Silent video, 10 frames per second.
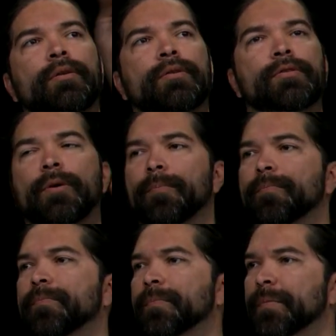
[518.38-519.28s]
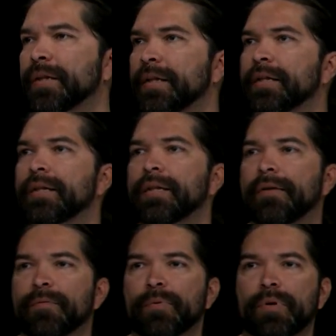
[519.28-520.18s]
So,
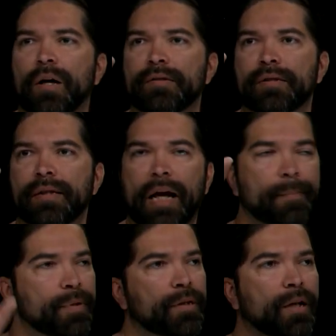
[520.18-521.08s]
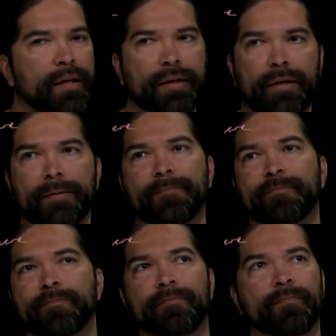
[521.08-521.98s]
if the root cause is I put the clock there,
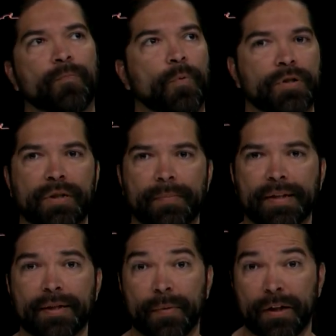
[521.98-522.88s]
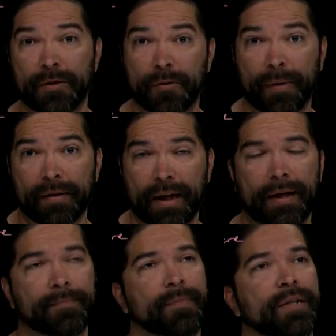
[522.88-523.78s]
what are some things that we can do about
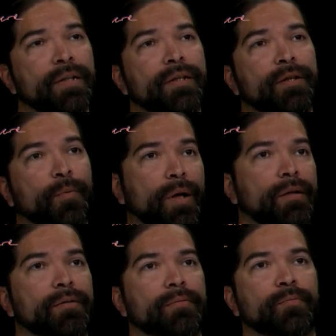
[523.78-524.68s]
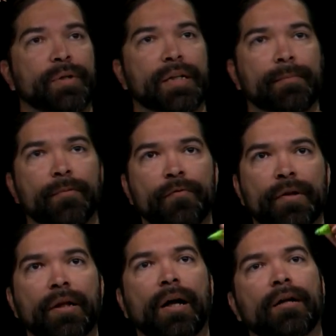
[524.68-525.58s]
that? Well, we can move
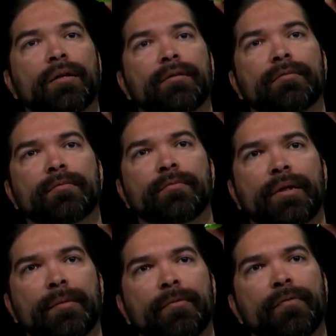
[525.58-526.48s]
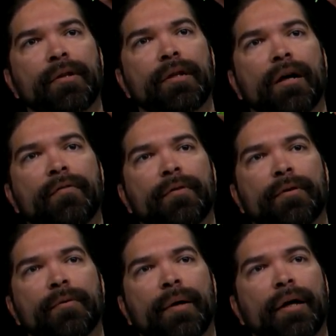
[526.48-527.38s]
the clock. We can move the clock
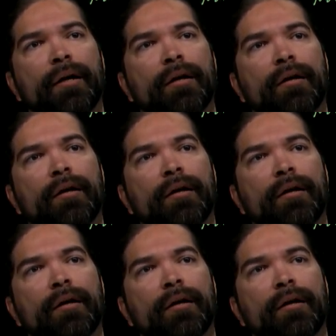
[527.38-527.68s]
further away.